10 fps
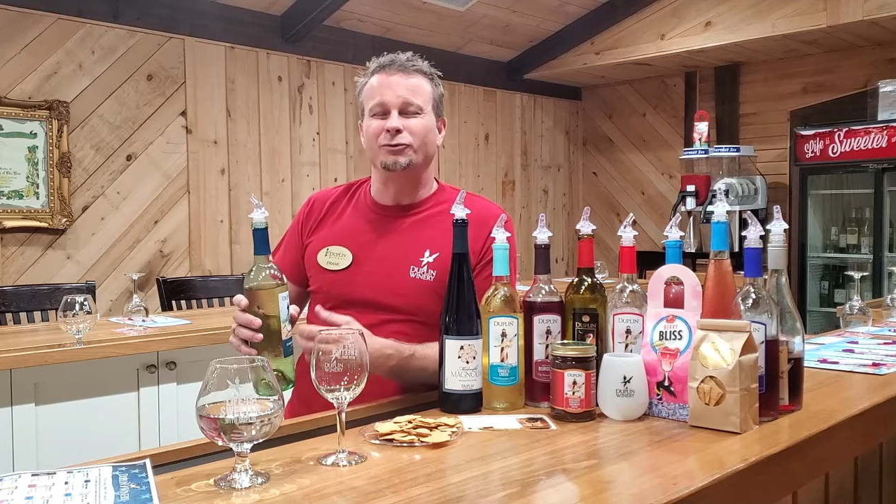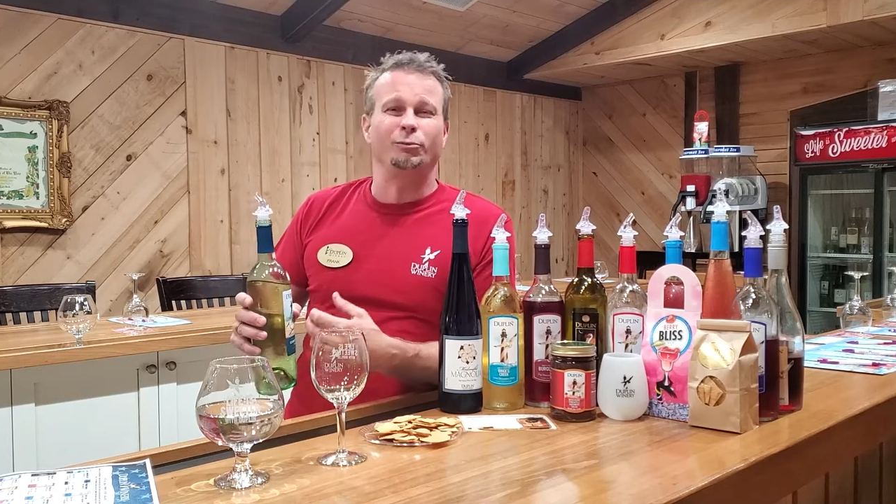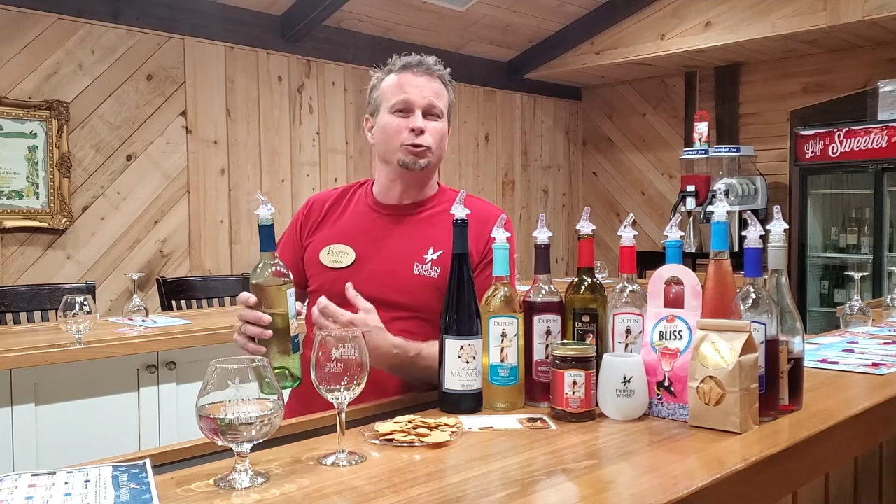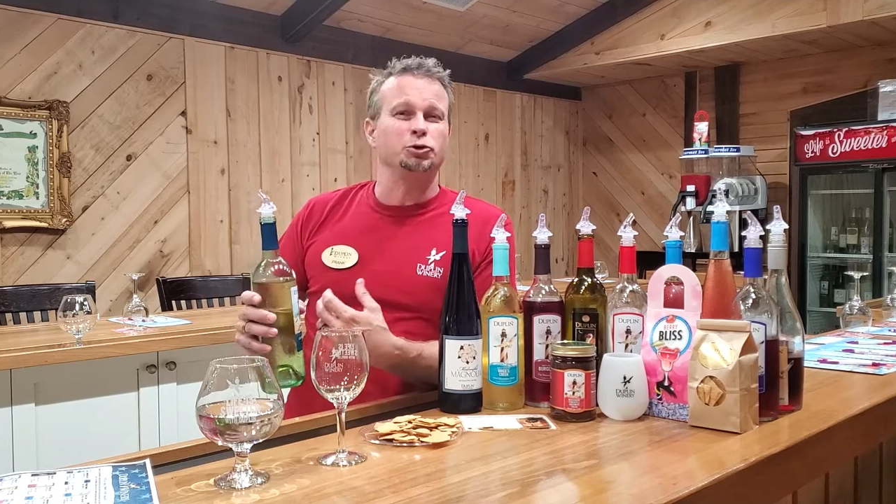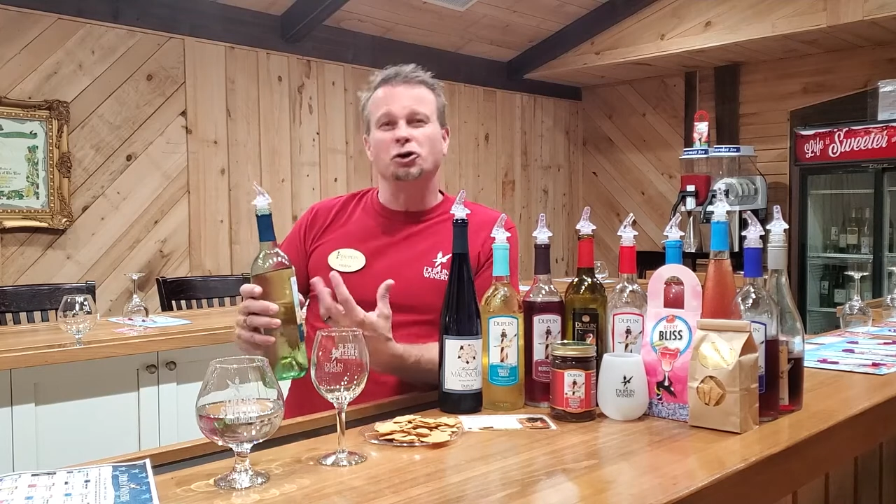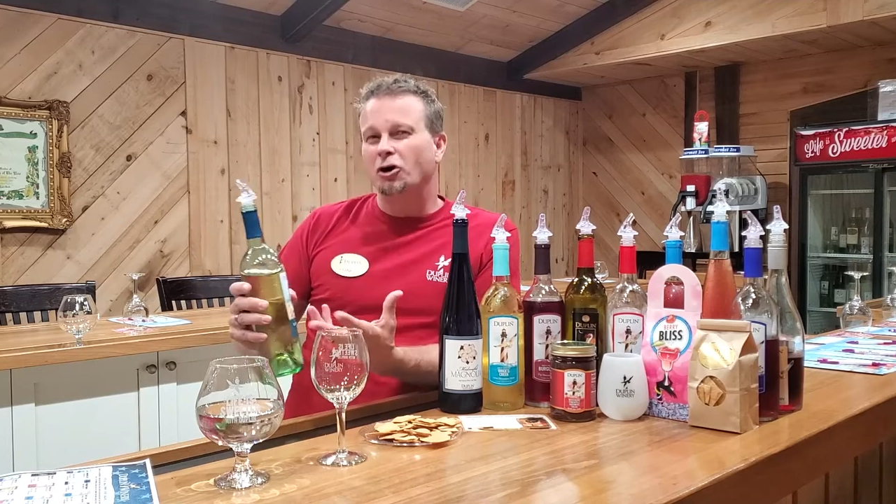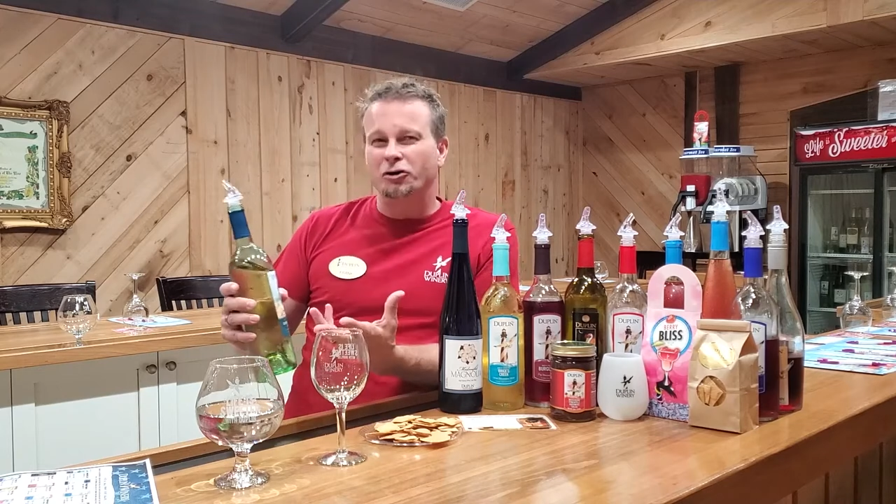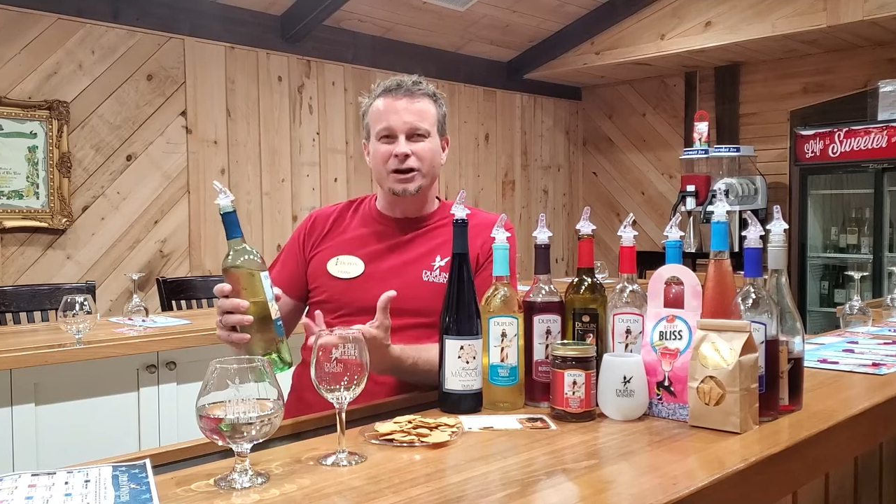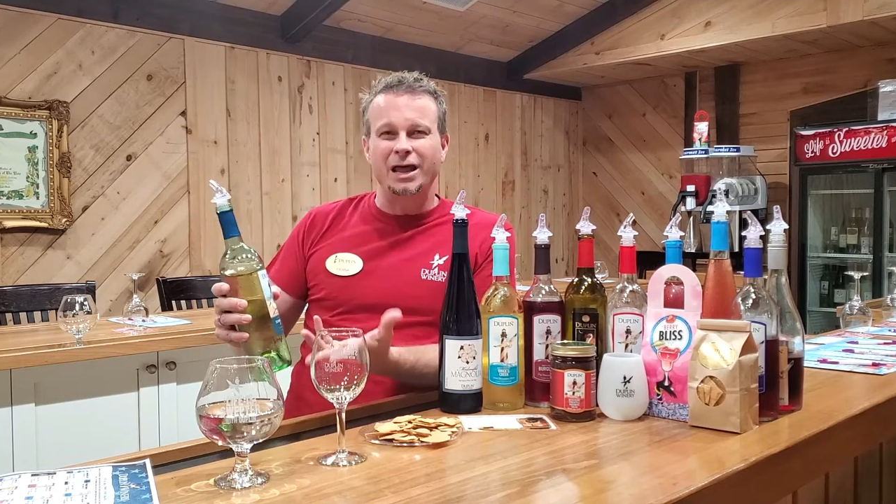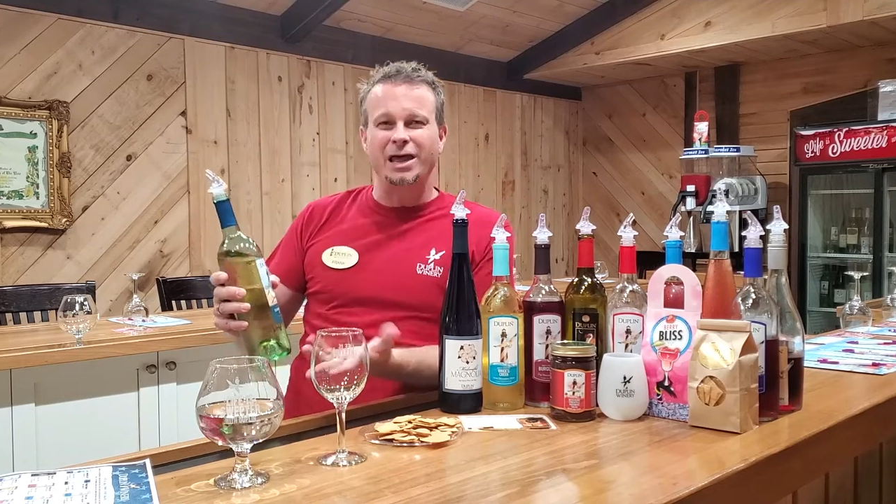normal
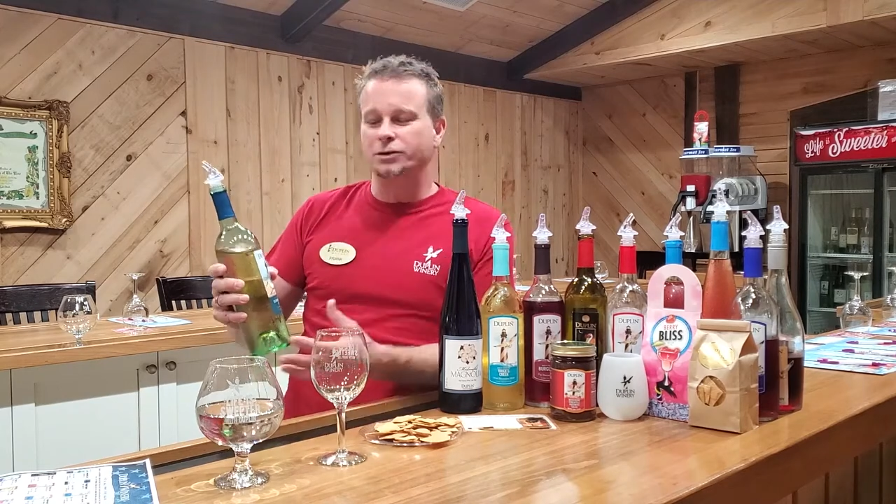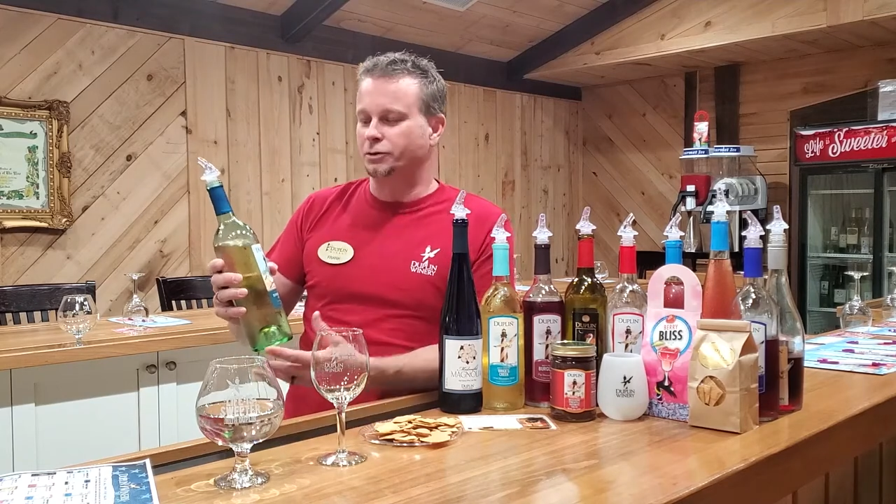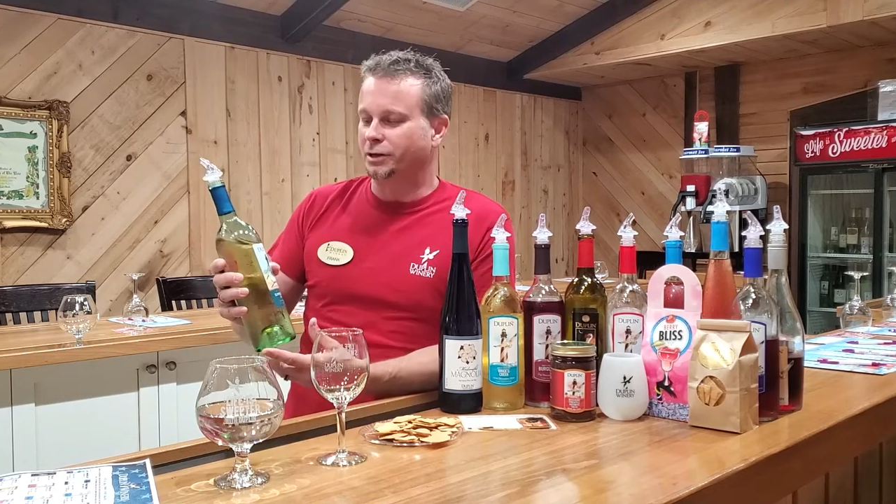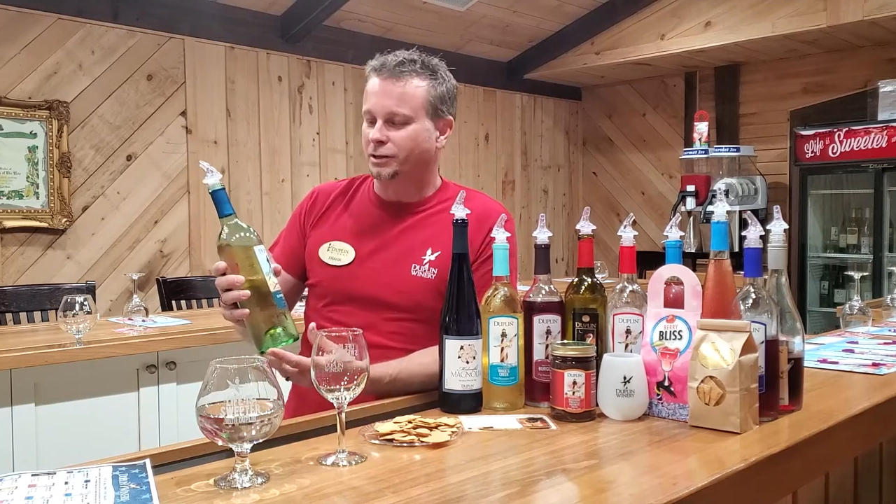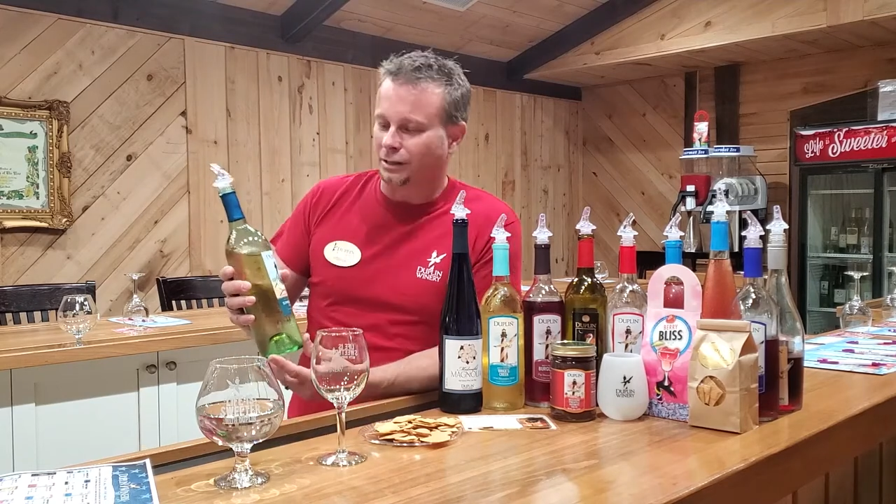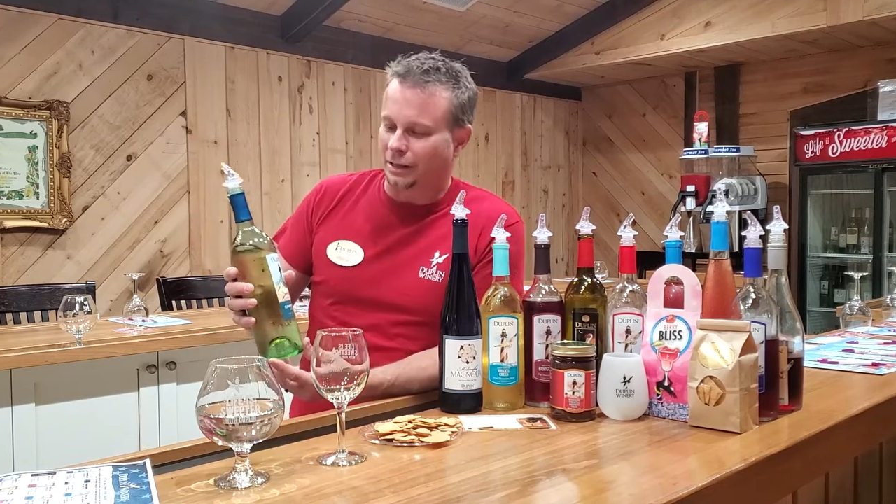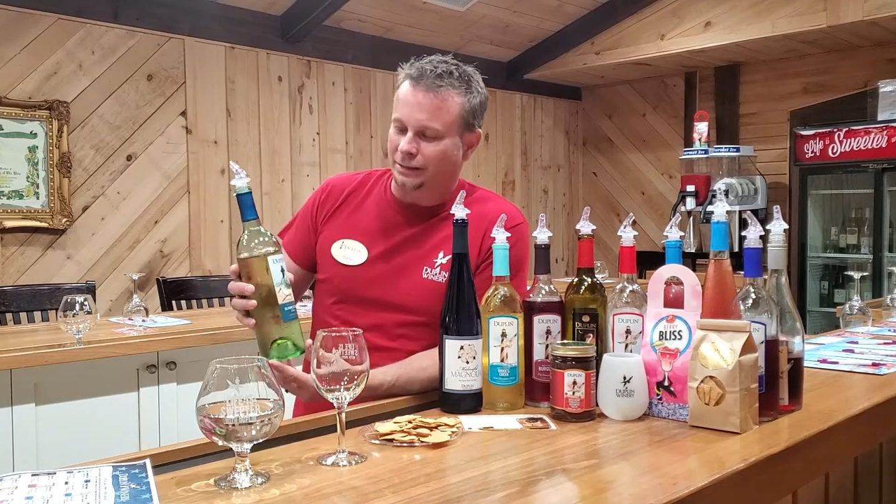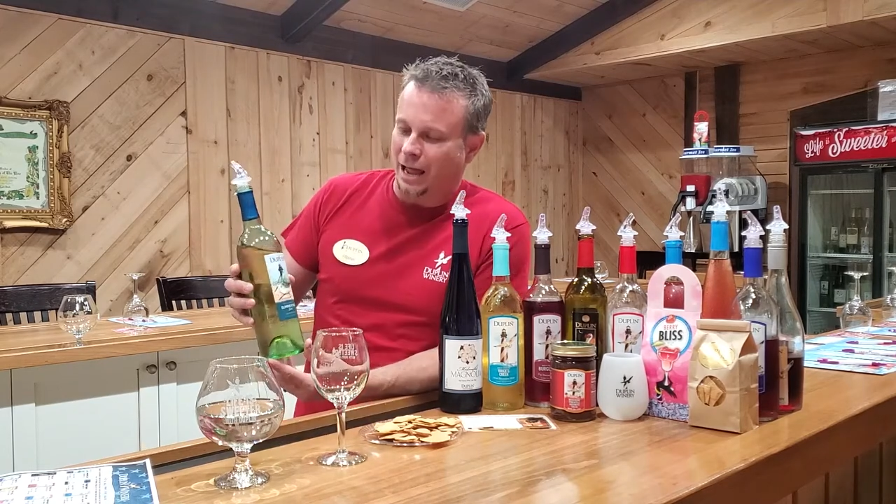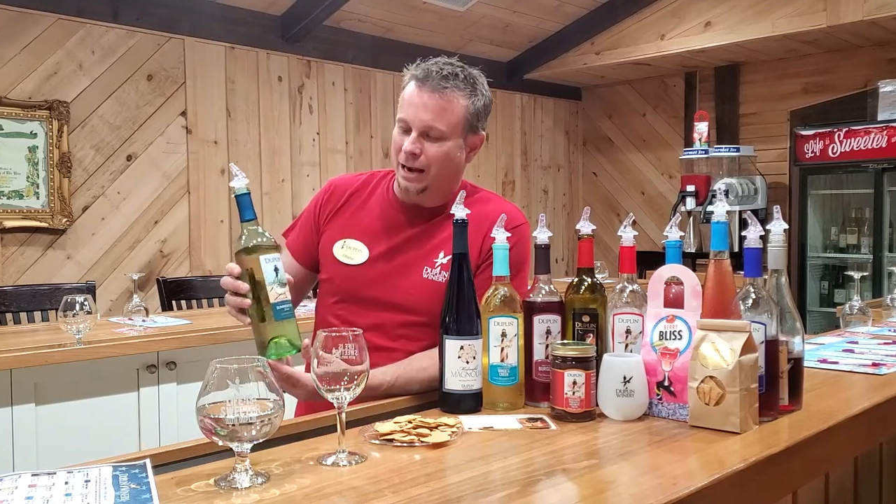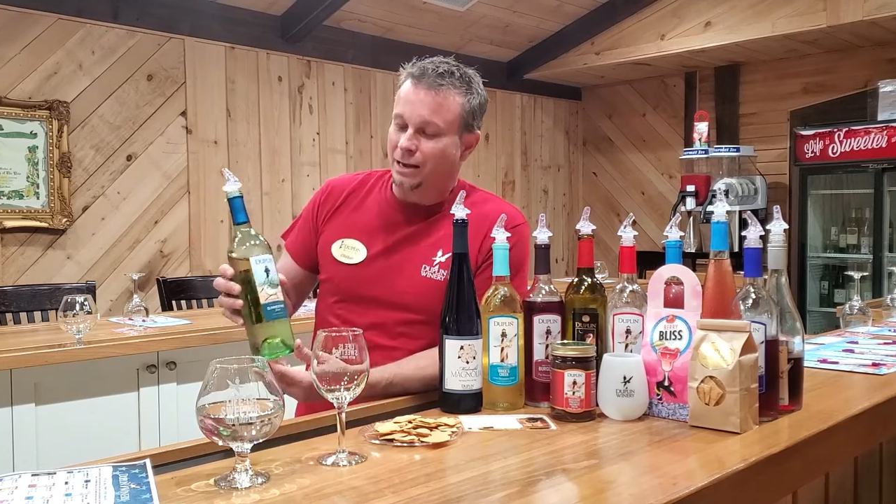Chardonnays or anything like
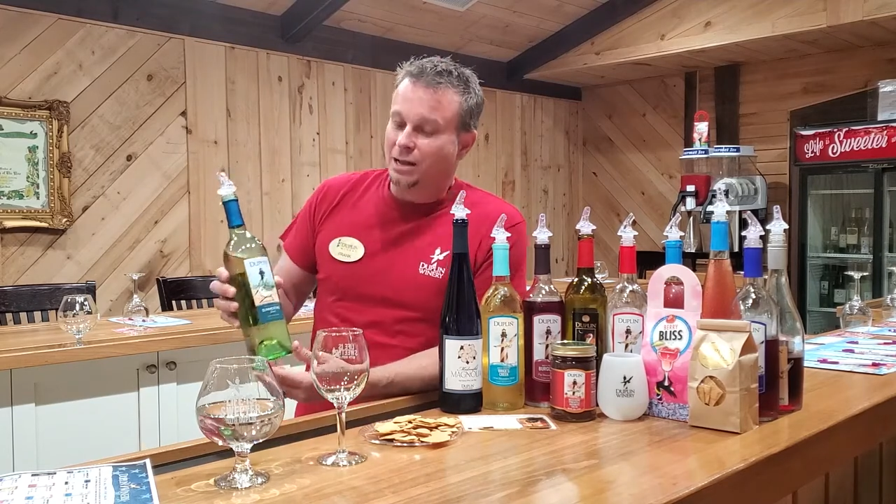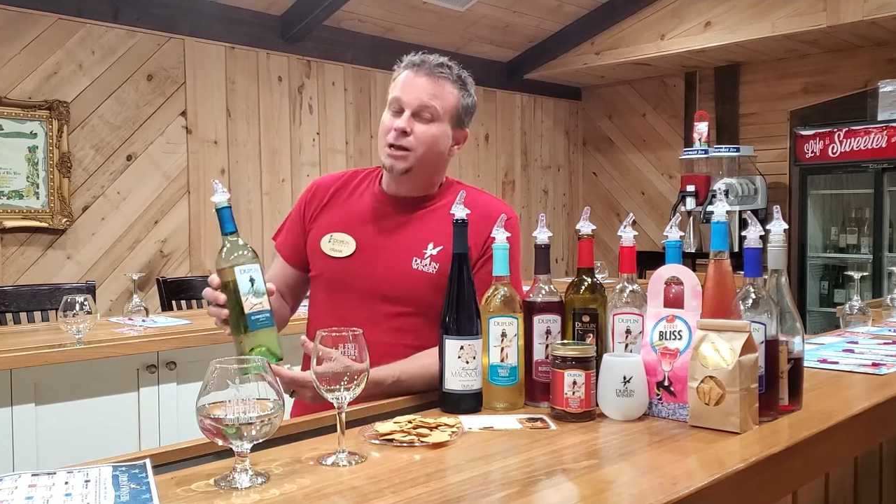that.